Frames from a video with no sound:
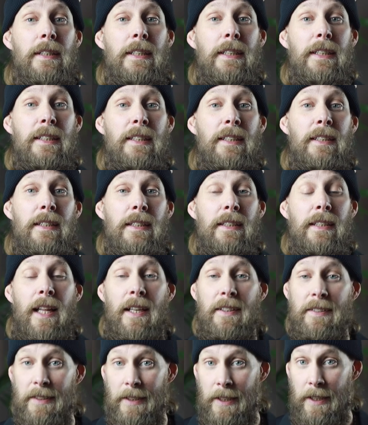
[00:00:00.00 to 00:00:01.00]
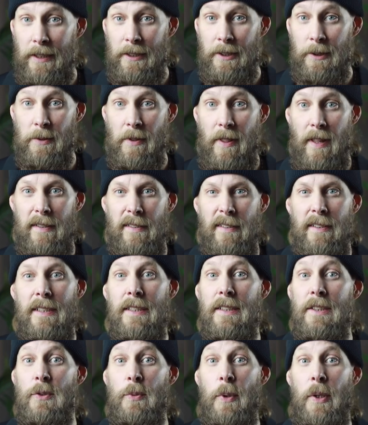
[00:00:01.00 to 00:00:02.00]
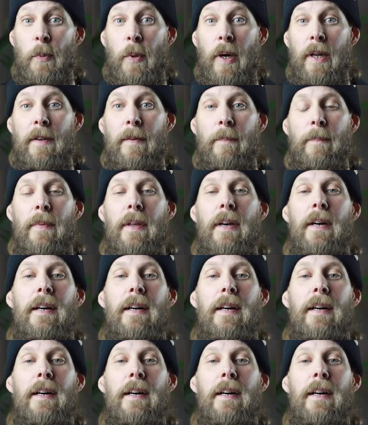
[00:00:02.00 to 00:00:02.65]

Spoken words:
in last year, 2021,